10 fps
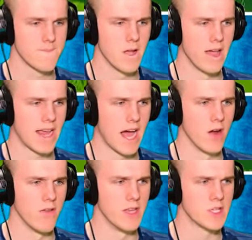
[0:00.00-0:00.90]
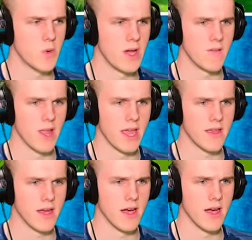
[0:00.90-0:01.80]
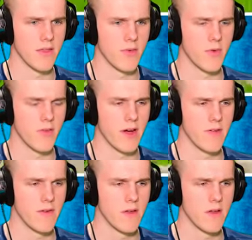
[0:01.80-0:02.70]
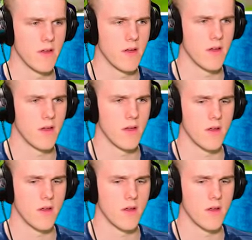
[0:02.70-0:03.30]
They're like out over this way, like uh, 345. Got him.